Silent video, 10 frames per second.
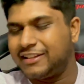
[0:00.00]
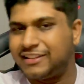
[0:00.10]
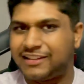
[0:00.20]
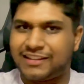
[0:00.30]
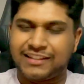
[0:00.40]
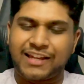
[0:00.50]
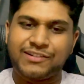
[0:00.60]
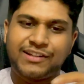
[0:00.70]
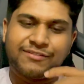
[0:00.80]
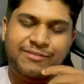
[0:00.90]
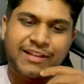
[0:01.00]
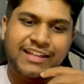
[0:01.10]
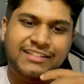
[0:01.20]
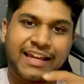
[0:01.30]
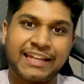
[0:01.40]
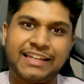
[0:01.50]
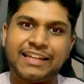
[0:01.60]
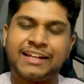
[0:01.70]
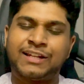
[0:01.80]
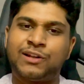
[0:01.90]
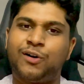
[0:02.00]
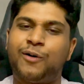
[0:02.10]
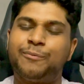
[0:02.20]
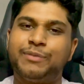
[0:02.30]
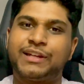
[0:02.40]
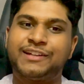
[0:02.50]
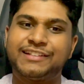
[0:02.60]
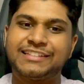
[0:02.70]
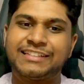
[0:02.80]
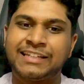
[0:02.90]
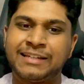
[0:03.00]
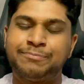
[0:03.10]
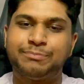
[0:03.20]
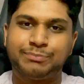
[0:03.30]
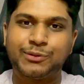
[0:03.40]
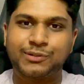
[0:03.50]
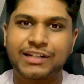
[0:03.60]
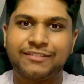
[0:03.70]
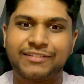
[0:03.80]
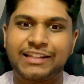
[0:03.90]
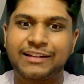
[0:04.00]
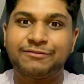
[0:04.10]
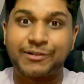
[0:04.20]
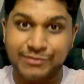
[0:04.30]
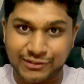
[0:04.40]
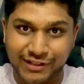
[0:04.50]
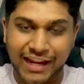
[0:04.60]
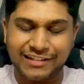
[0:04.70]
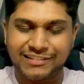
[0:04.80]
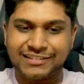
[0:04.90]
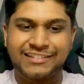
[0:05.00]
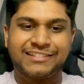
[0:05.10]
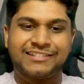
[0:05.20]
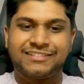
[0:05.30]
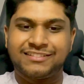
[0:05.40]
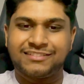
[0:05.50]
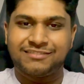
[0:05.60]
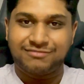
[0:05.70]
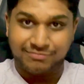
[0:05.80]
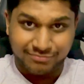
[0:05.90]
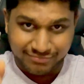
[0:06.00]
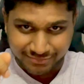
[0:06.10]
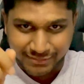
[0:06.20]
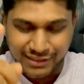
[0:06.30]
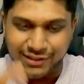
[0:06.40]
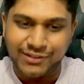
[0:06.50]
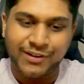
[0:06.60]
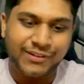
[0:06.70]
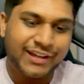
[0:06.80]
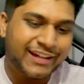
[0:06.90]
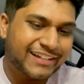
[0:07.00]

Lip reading: the thing that you learned from that is that he learned a lot because he built everything from scratch. Make sure you note that.